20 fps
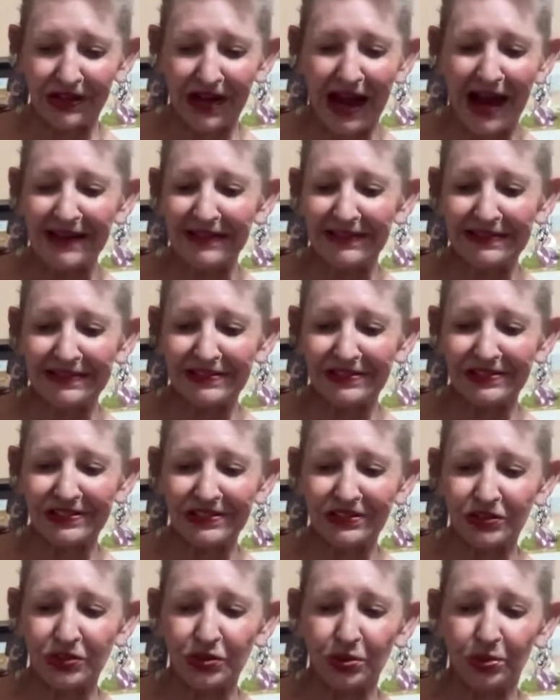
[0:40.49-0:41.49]
Guidance
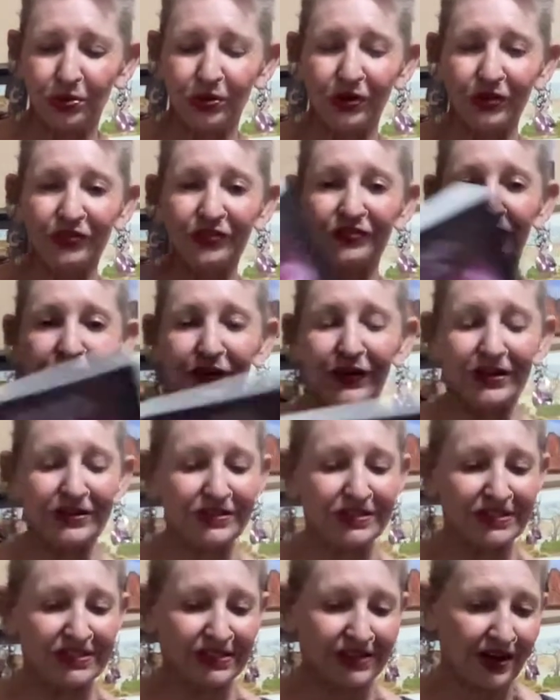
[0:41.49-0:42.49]
and Tools for
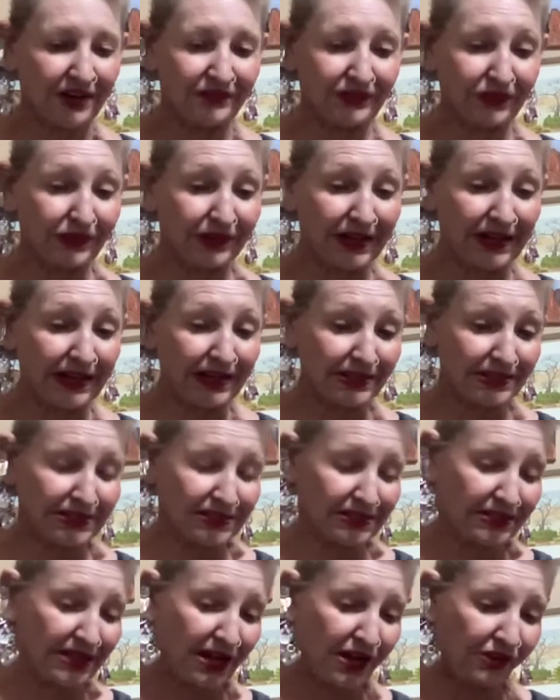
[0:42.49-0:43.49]
Discovering the
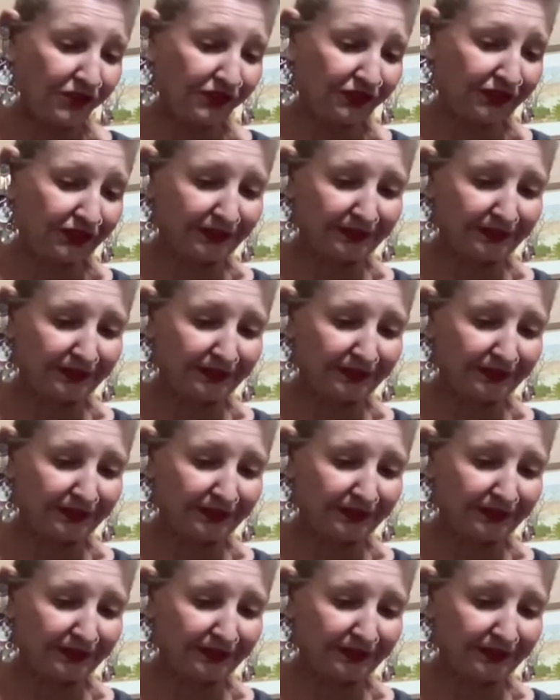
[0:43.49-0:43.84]
Self.